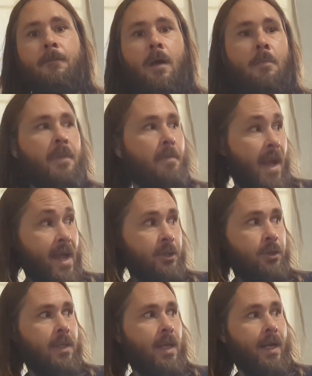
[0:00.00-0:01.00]
from the
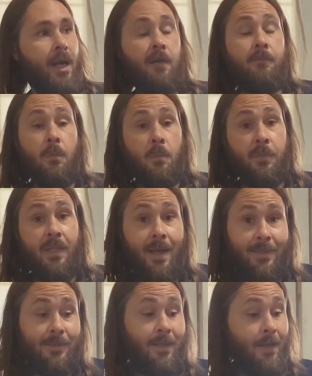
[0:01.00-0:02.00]
batch that I got from him the
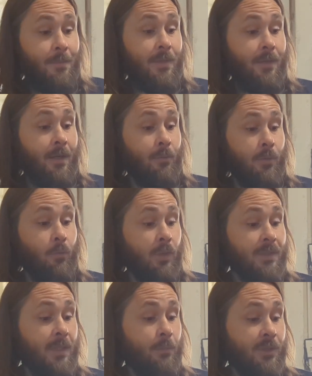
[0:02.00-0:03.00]
last time, and they were
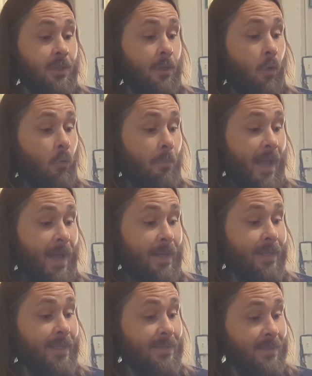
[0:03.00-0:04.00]
ones he was gonna hold back
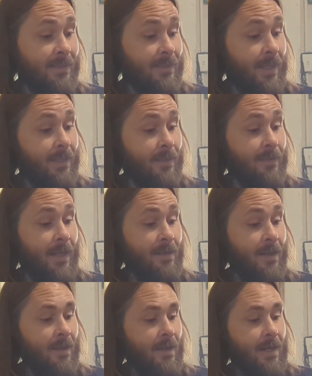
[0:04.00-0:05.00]
and has decided
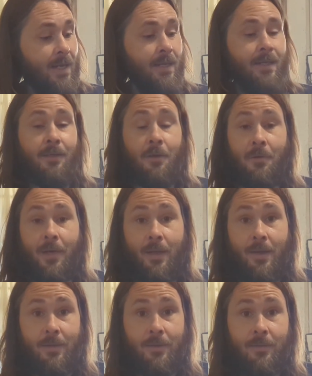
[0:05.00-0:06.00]
that he can go
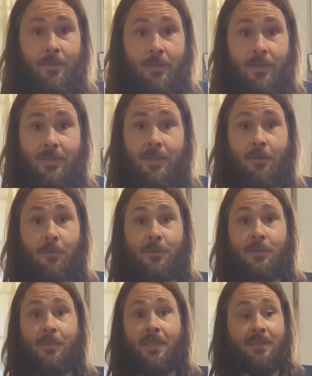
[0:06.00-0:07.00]
ahead and sell them
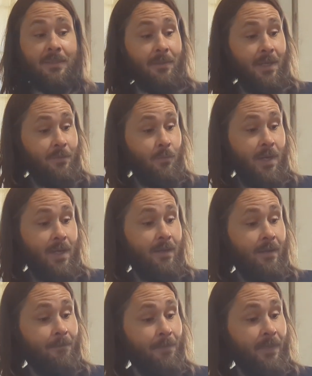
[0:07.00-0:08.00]
to me, so that
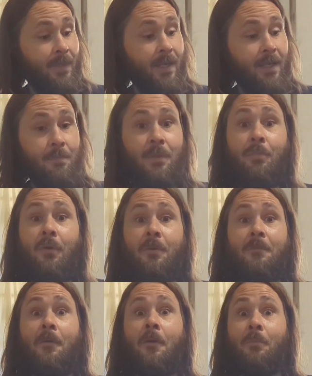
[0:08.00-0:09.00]
way they can be part
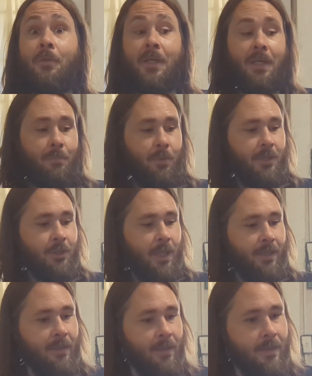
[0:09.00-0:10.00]
of our breeding
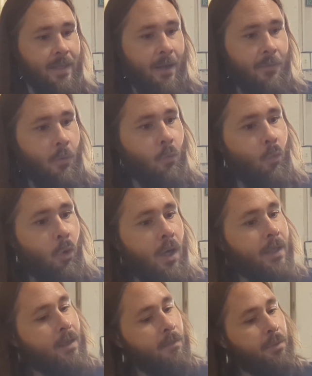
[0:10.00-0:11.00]
project. Now, the
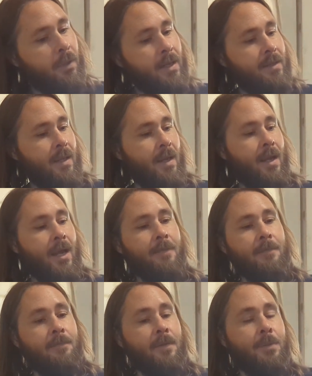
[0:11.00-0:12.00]
one complaint that I
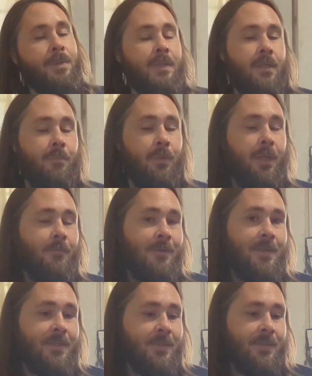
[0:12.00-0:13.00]
have, if there is a complaint with
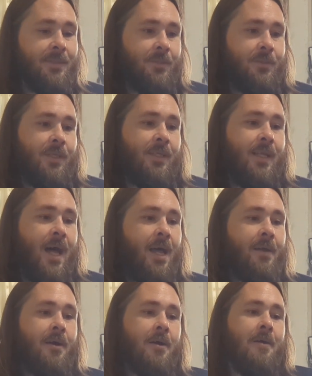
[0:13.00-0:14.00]
these, is there's a
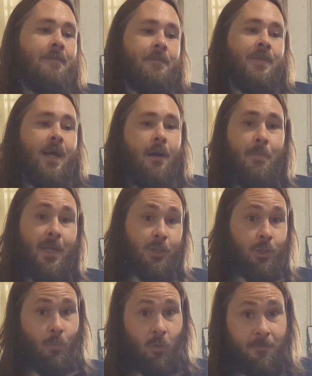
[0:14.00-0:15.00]
lot of
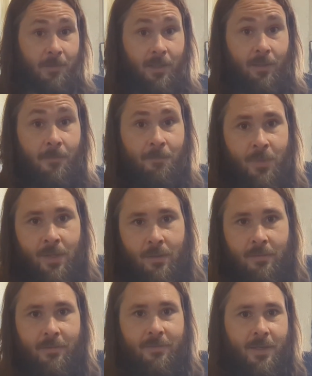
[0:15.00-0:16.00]
Dalmatian morph in here.
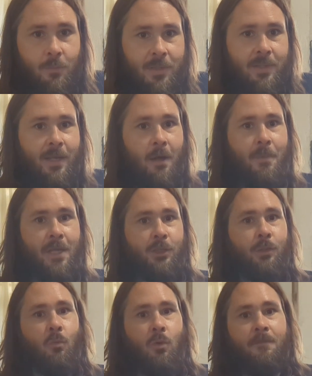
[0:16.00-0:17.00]
The thing with the
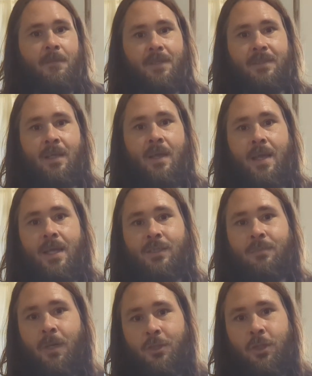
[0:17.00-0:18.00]
Dalmatian morph is,
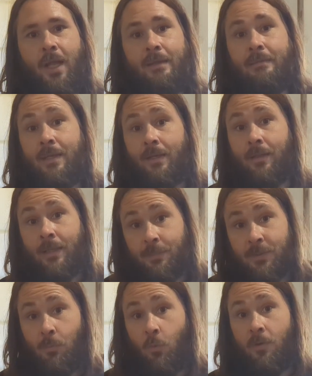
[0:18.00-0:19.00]
it's much like the
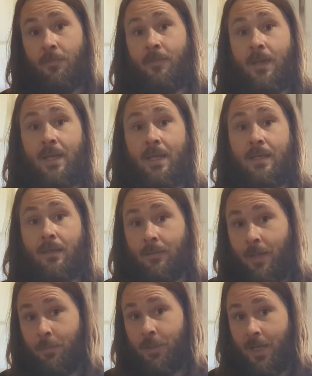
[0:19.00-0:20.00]
eclipse morph in
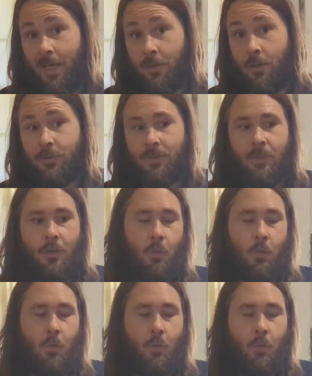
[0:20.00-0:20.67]
leopard geckos.